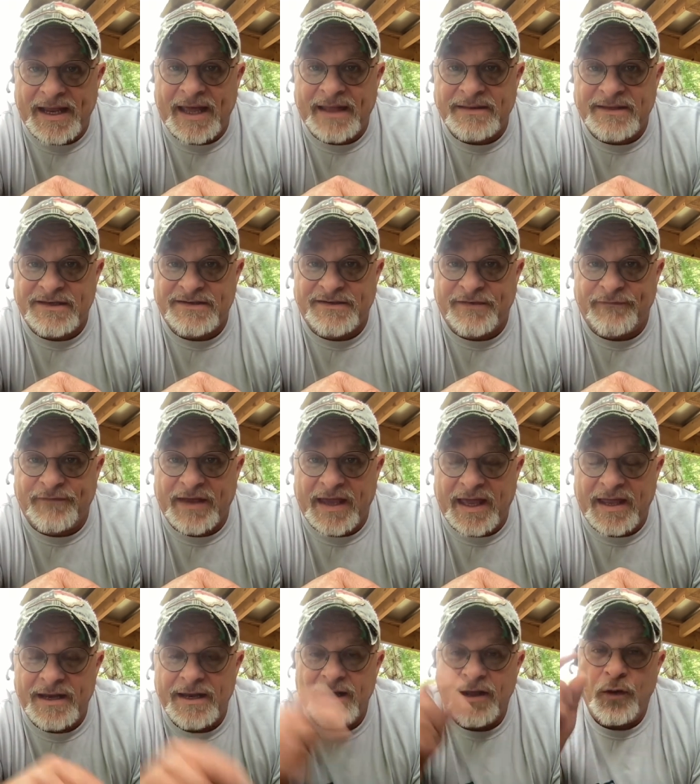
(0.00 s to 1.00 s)
at this
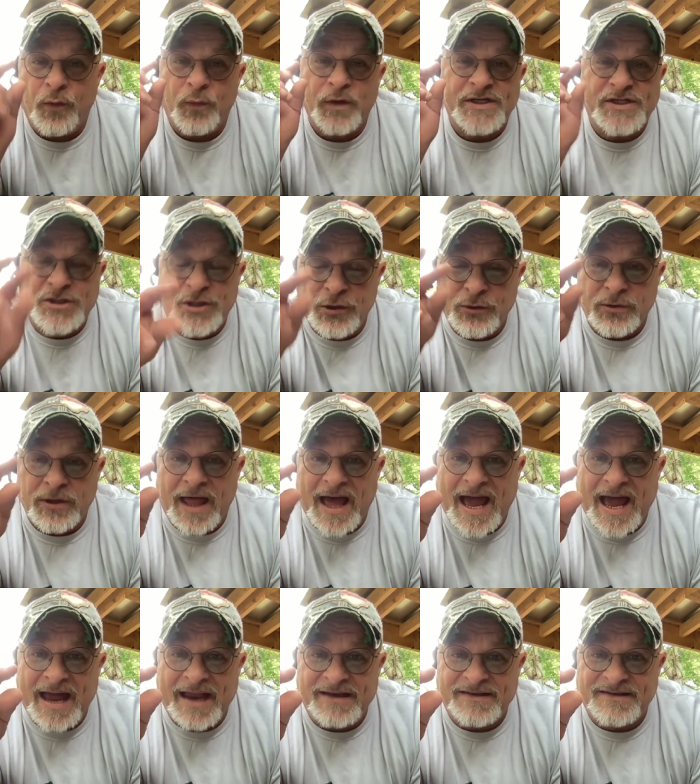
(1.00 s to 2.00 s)
event with two
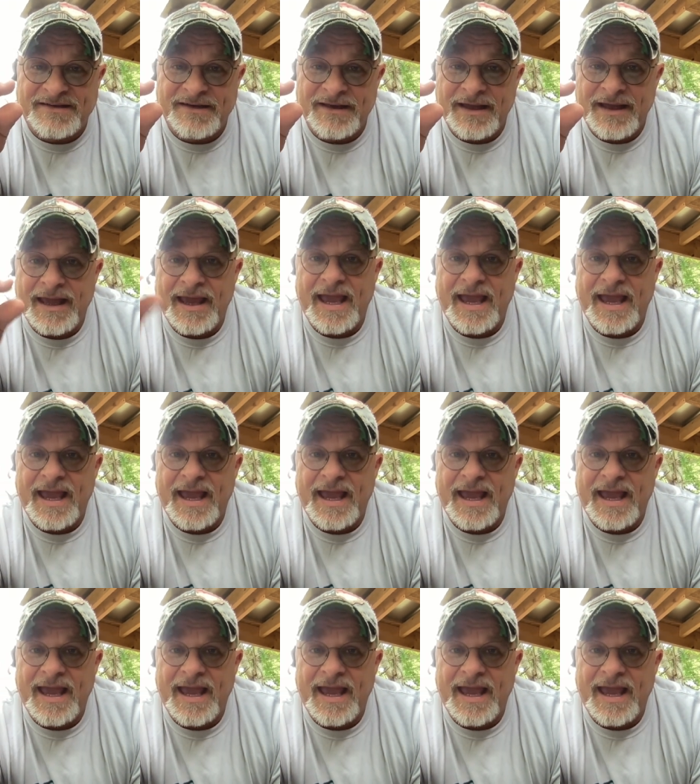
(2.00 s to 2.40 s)
lines